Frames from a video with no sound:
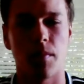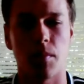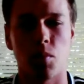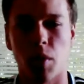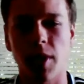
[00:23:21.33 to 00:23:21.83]

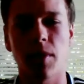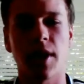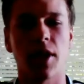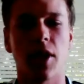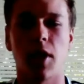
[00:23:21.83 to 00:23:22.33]
right
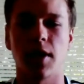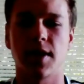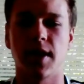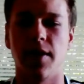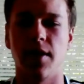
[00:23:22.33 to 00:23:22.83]
when they all got
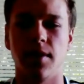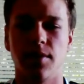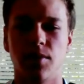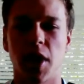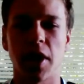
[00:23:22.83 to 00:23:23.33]
together,
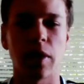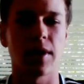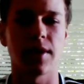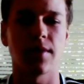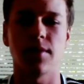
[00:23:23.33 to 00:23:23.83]
right
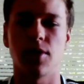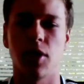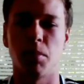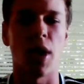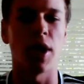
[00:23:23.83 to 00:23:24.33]
when
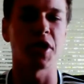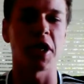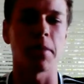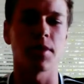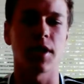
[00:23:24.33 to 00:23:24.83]
LeBron
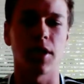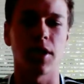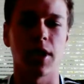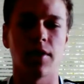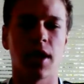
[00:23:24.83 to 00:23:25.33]
James
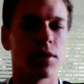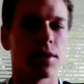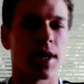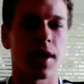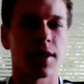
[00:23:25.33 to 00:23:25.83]
declared that he was
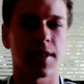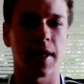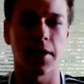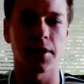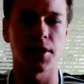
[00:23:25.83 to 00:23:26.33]
taking his
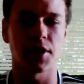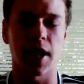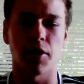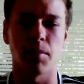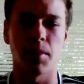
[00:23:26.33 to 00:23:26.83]
talents to
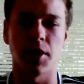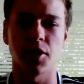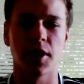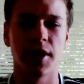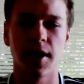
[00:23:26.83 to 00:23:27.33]
South
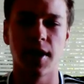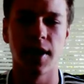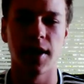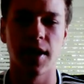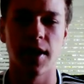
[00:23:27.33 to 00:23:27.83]
Beach,
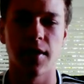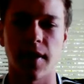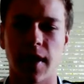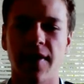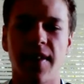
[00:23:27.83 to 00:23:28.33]

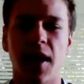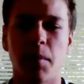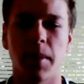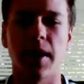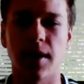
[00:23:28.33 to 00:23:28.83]
they had that
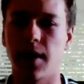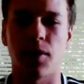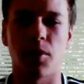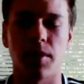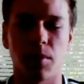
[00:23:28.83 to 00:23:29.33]
big
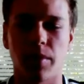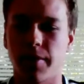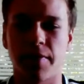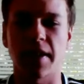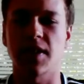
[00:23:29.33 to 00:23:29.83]

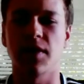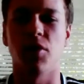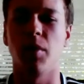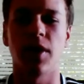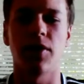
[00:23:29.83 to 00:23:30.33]

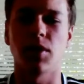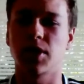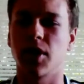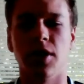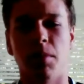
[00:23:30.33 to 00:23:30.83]
festival, whatever it was
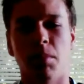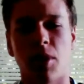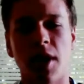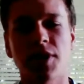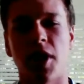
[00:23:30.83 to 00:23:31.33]
called.
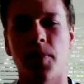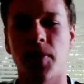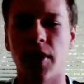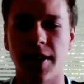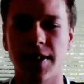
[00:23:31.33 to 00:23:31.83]
LeBron stood up
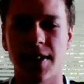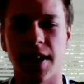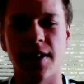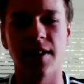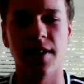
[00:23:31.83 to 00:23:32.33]
there. He
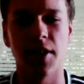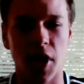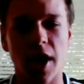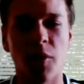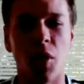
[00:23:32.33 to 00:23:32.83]
said,
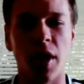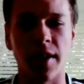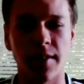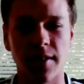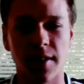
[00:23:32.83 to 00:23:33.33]
"Not
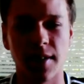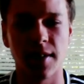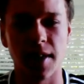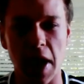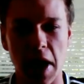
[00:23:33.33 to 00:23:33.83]
1,
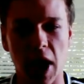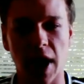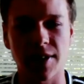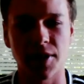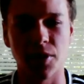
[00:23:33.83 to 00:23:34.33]

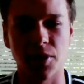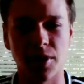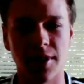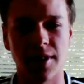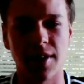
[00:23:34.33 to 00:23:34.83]
not
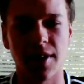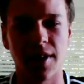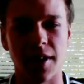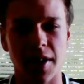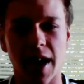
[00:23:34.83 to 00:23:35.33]
2,
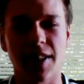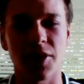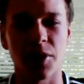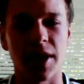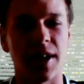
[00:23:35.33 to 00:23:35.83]
not
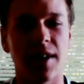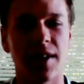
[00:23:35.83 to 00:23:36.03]
3,"